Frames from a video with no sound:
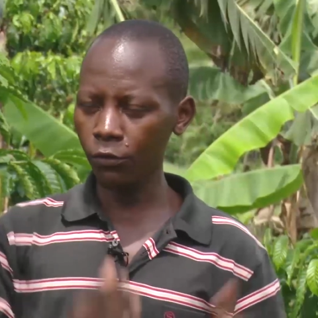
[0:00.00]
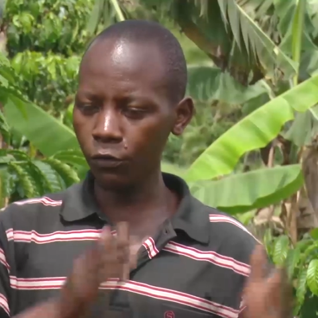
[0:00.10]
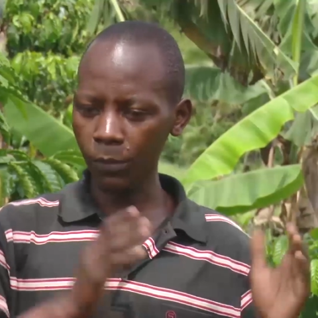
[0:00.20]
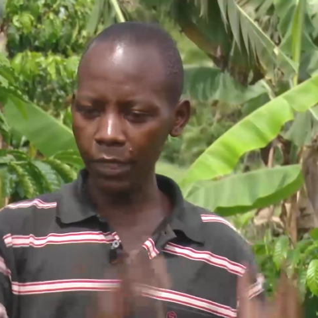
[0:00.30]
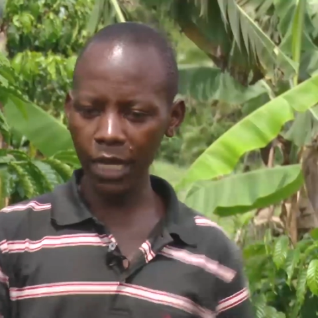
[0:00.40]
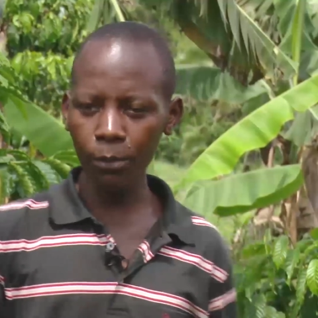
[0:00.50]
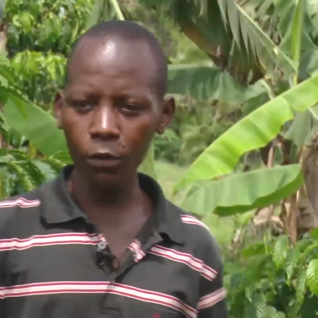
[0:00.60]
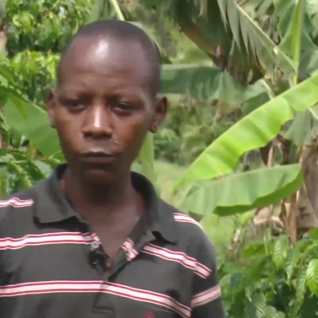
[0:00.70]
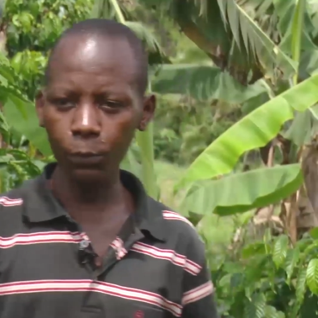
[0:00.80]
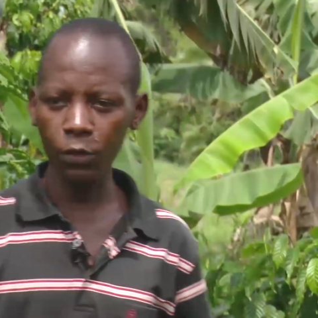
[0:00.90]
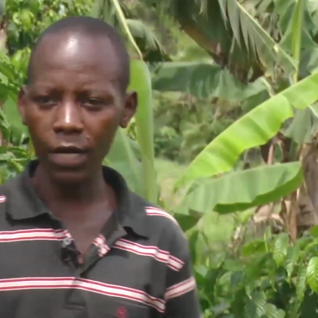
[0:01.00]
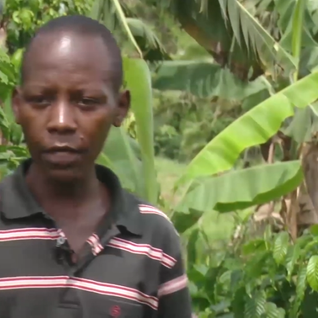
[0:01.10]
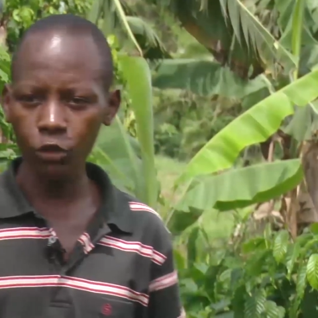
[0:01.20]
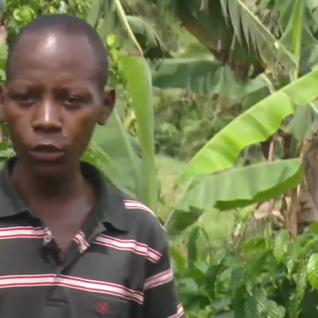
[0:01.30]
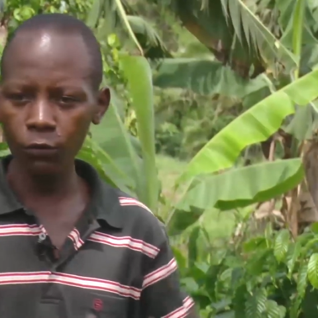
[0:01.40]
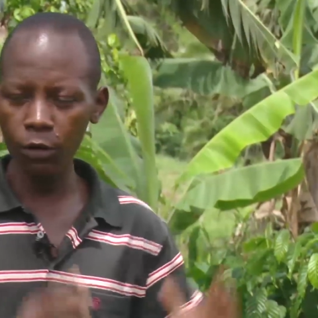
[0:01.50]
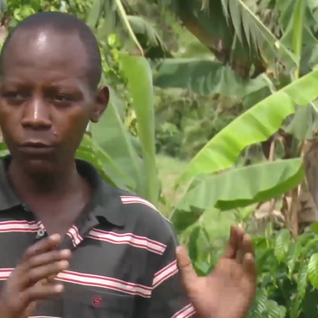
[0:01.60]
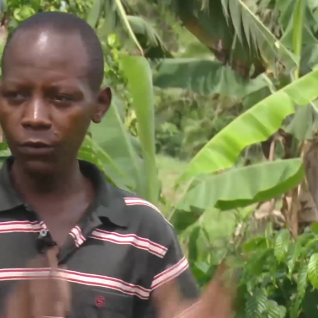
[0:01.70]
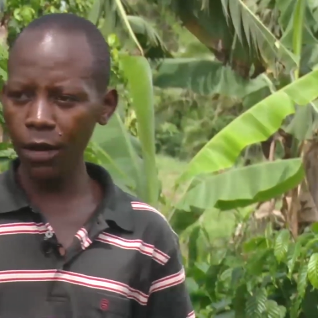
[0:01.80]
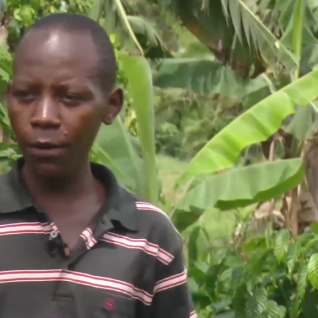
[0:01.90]
From the time of production, from
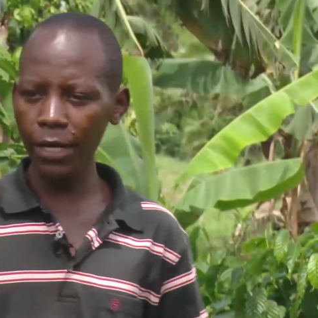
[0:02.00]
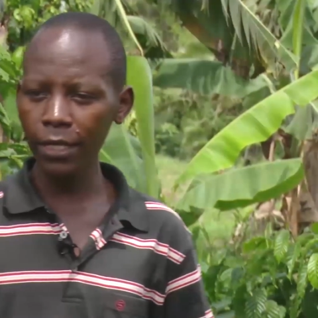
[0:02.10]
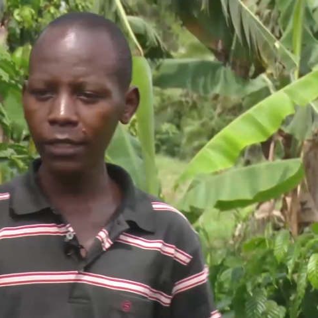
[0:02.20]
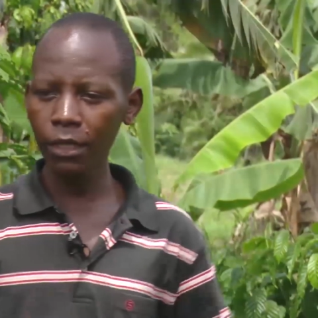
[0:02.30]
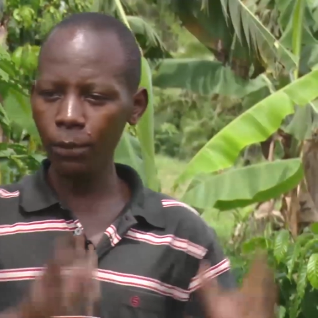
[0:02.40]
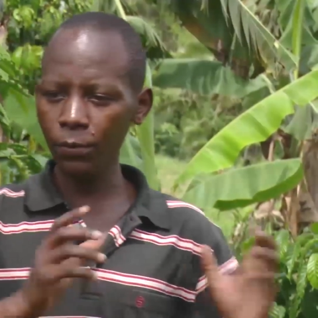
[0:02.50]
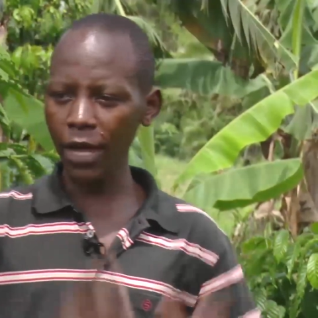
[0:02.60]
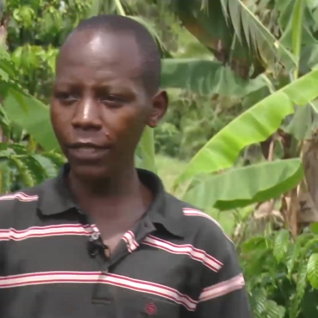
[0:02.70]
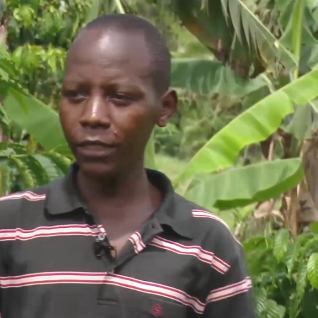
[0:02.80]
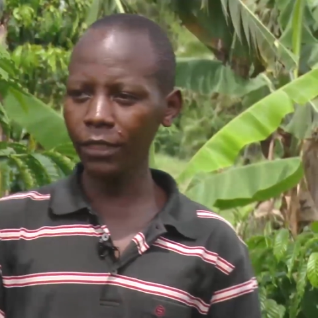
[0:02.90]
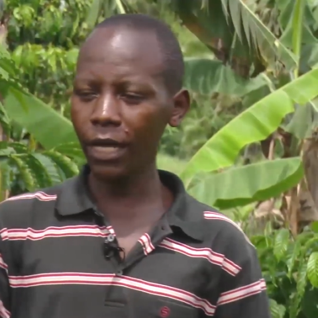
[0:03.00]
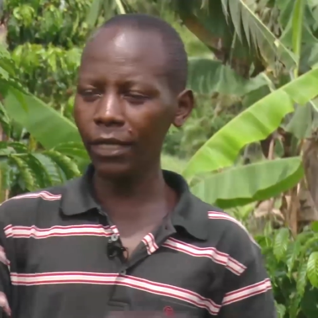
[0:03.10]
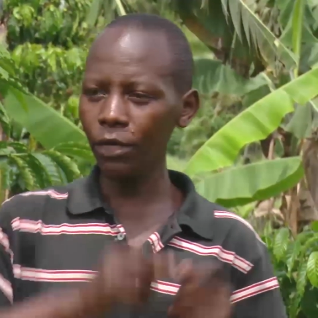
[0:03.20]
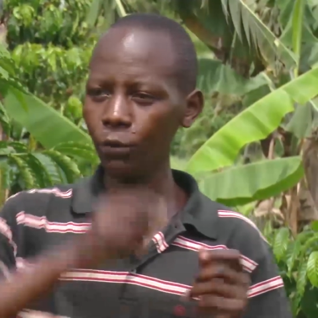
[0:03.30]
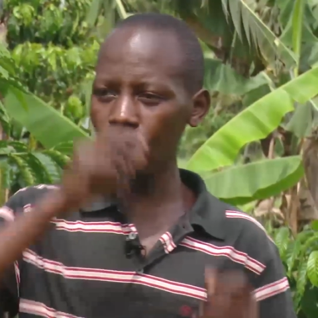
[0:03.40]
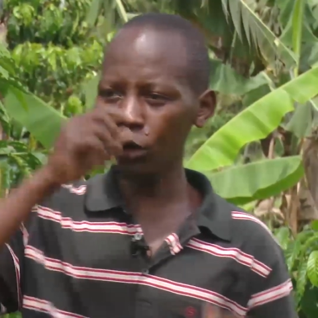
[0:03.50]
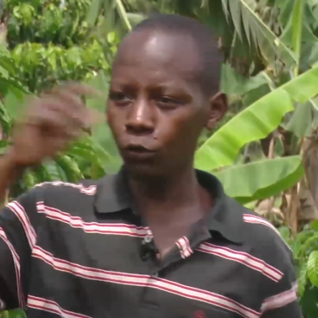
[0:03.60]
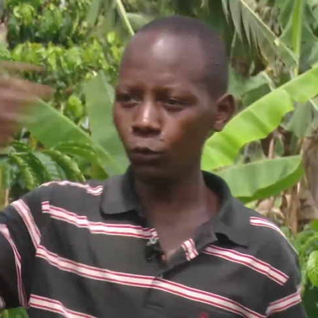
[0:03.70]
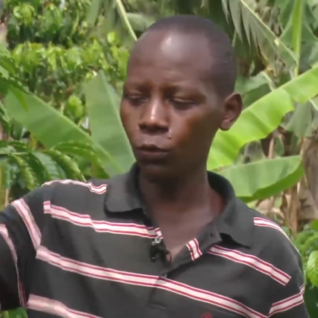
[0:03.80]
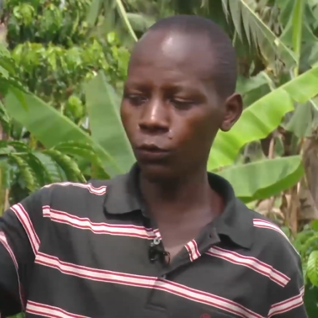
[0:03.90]
flowering, planting, and then we go
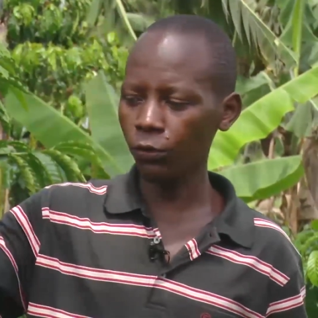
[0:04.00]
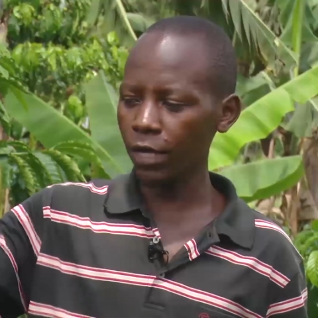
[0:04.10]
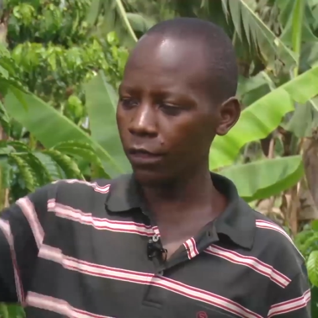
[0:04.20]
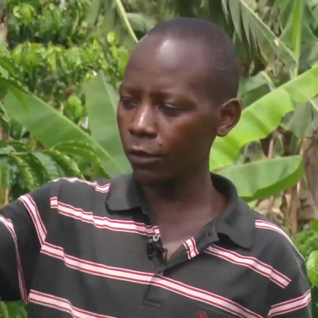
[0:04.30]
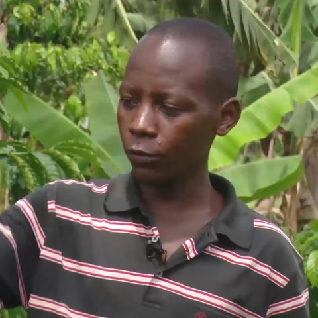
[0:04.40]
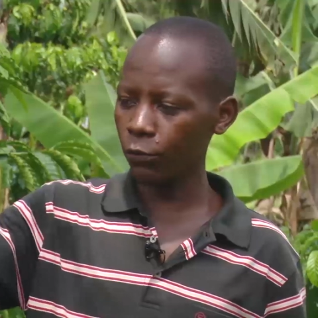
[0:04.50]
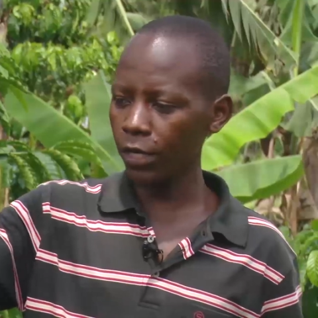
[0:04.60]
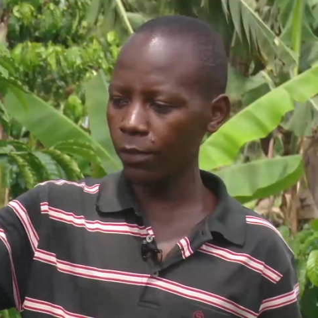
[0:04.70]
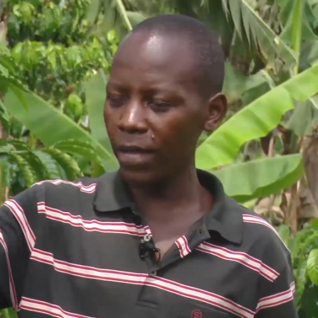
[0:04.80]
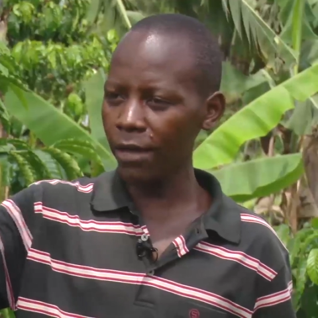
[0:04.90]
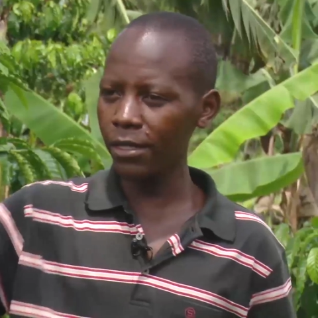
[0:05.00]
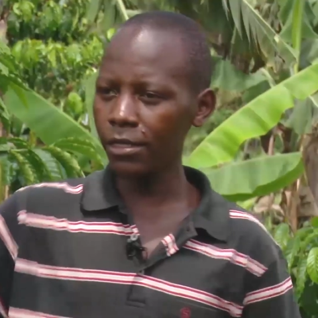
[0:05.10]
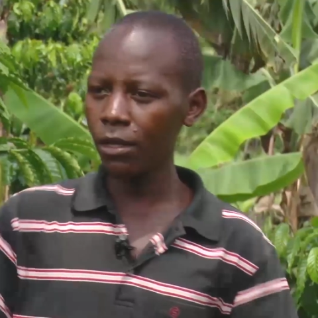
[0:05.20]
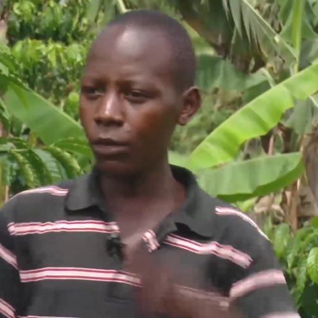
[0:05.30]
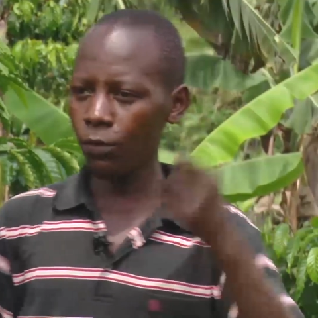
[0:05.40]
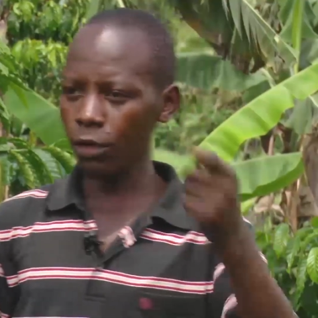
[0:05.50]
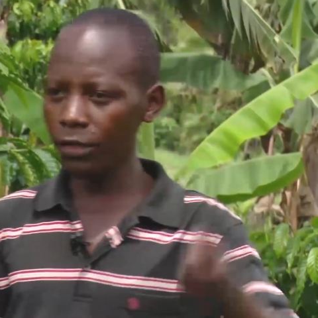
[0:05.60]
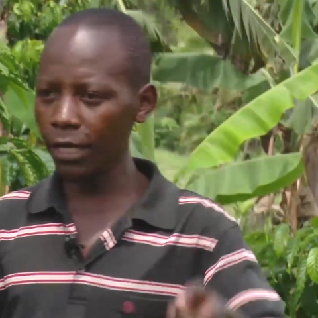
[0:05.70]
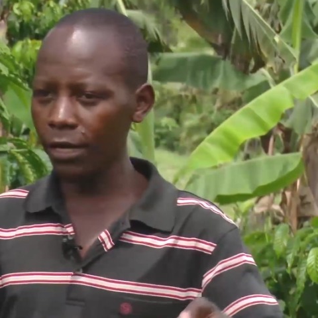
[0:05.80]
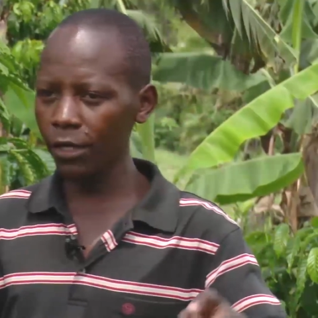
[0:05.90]
to green berries, we
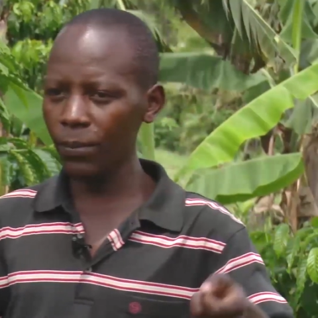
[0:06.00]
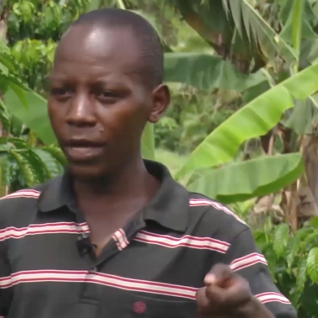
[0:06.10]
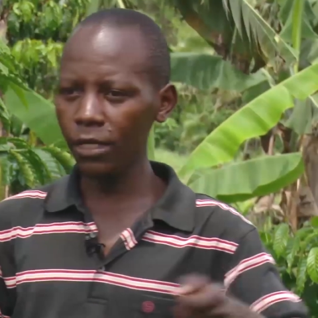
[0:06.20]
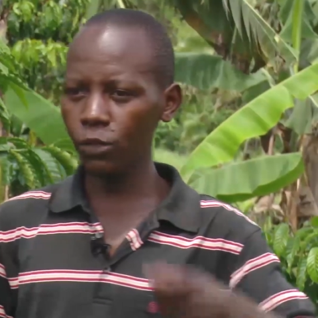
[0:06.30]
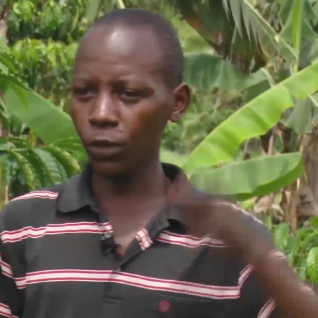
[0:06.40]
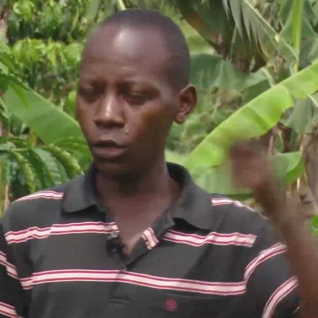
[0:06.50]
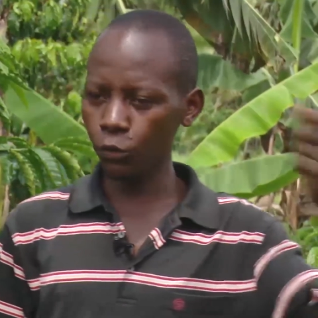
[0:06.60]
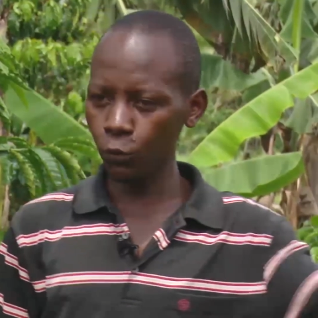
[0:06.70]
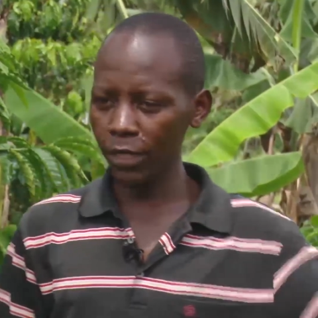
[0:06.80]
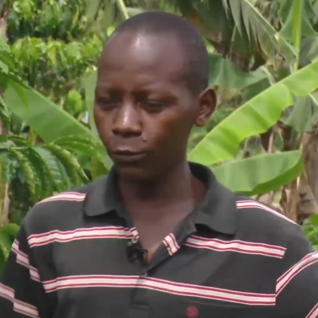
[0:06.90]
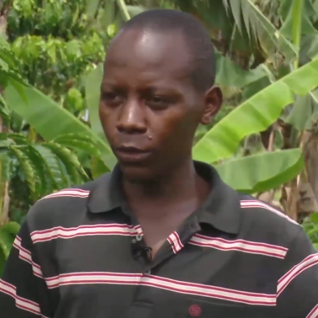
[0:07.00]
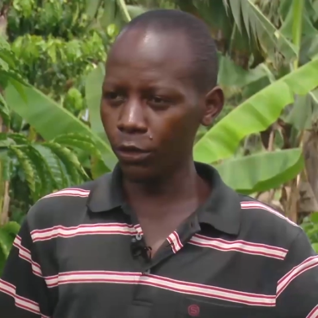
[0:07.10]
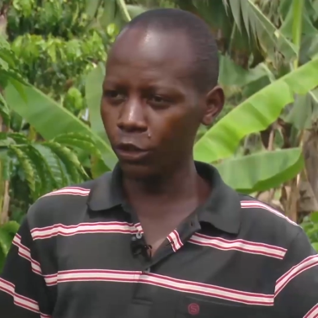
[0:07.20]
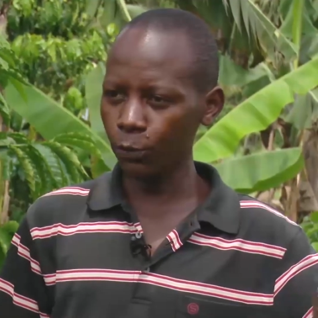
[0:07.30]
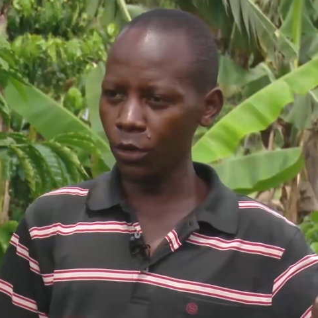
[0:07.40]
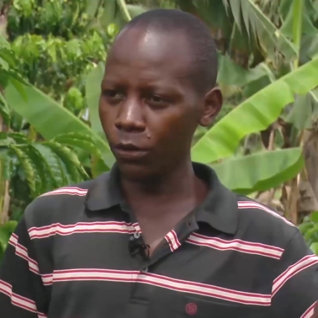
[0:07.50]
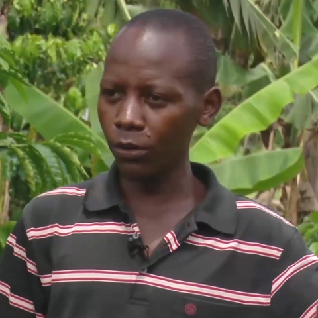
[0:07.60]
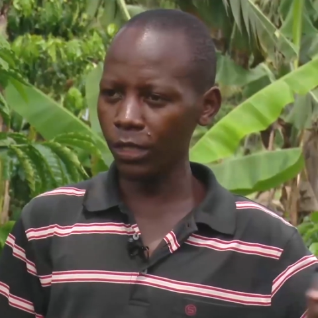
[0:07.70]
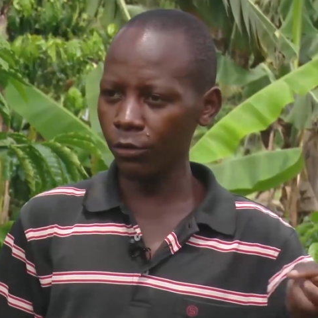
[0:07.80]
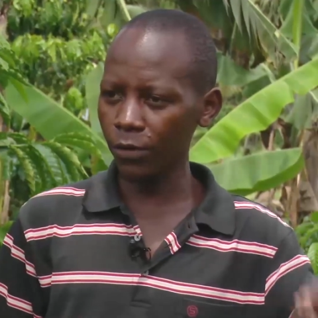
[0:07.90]
got the red berries, we got what we call
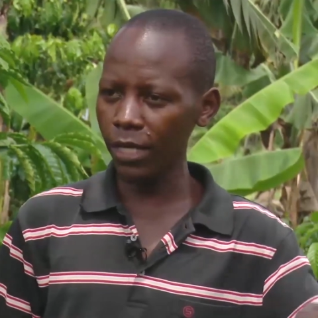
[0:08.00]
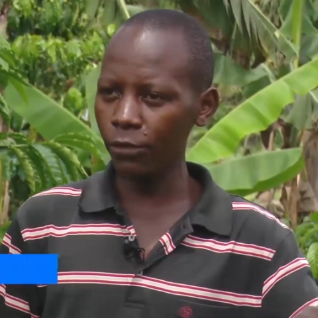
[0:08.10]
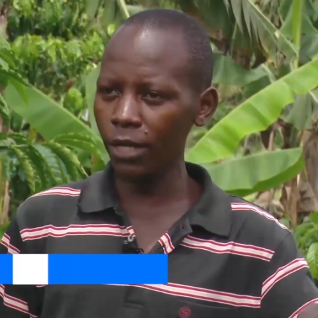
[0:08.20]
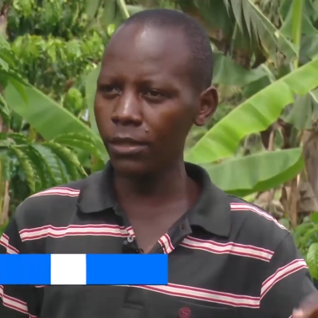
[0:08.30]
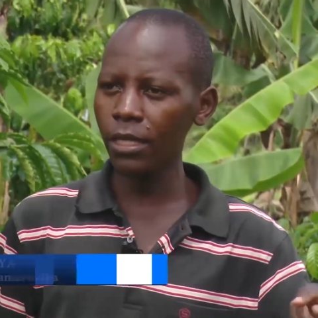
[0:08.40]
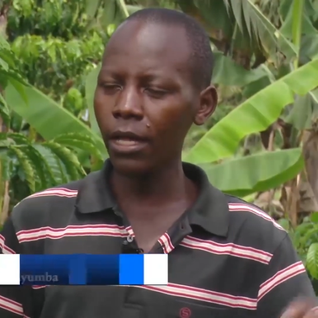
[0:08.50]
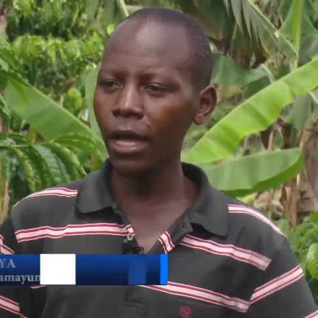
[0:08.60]
chiboko, the dried ones,